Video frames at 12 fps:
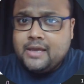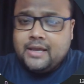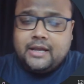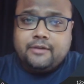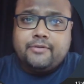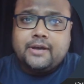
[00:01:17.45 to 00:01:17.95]

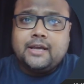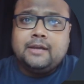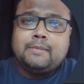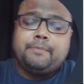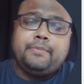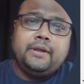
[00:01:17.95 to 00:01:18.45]
In fact, in
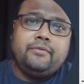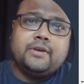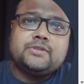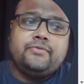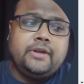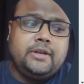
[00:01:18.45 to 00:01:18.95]
my
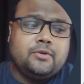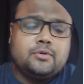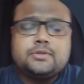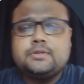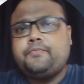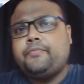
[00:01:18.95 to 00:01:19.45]
previous
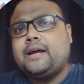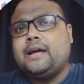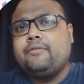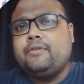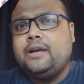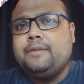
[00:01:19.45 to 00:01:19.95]
videos, I
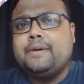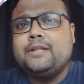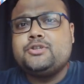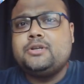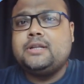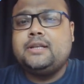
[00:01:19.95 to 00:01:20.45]
have clearly
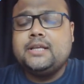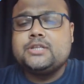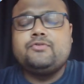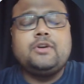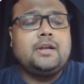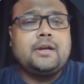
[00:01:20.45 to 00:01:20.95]
mentioned that
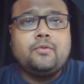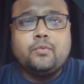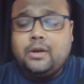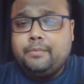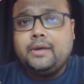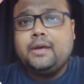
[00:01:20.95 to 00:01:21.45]
this week
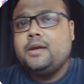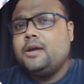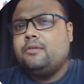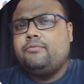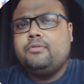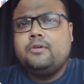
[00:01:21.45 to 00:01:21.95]
will be
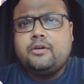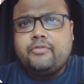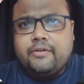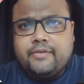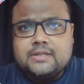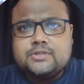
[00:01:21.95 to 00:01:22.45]
full of
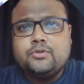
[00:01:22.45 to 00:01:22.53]
events.